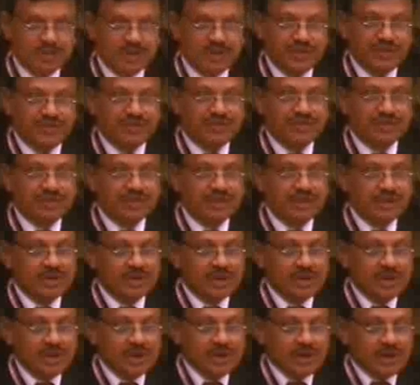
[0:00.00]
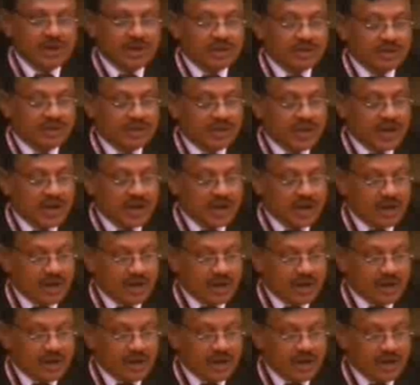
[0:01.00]
that means
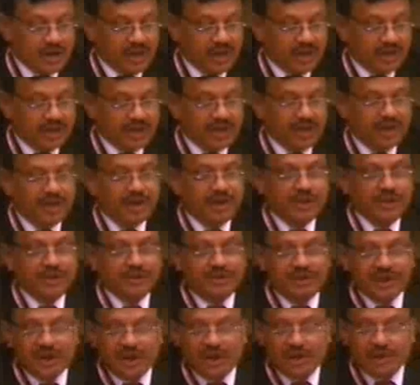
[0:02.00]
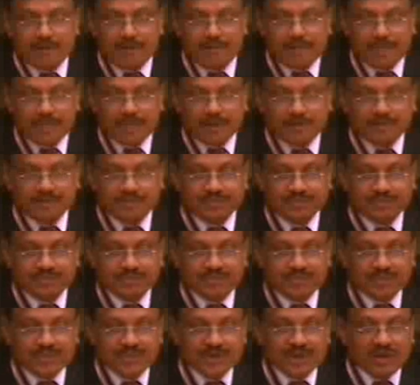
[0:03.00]
an individual
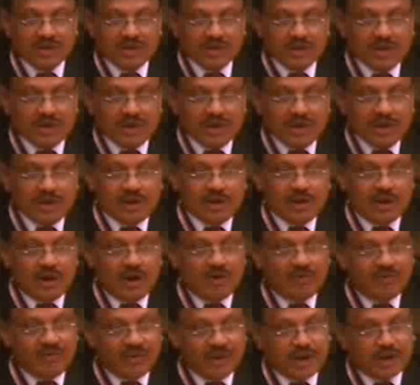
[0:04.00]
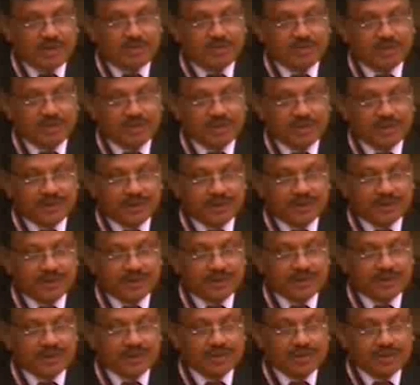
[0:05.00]
law firm
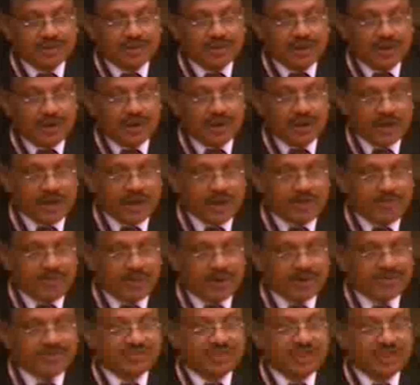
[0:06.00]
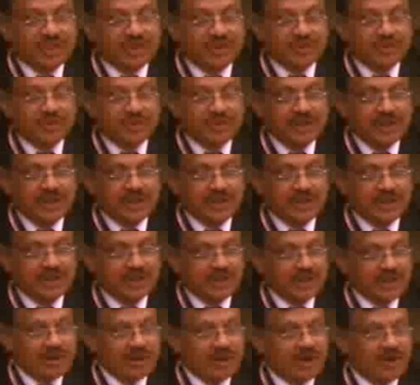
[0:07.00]
or a person who
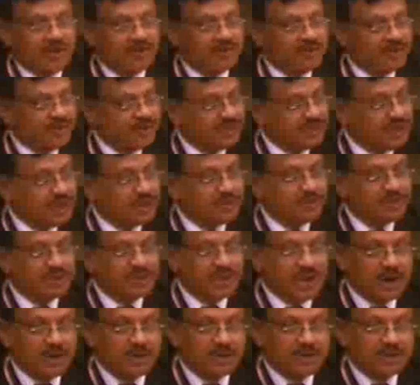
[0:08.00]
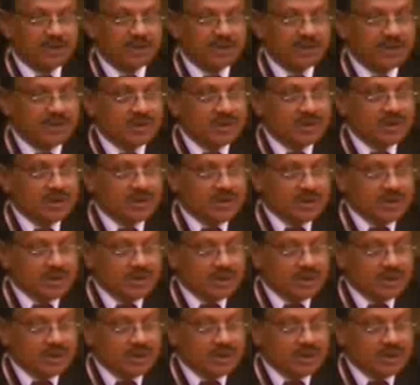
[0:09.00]
is a law officer without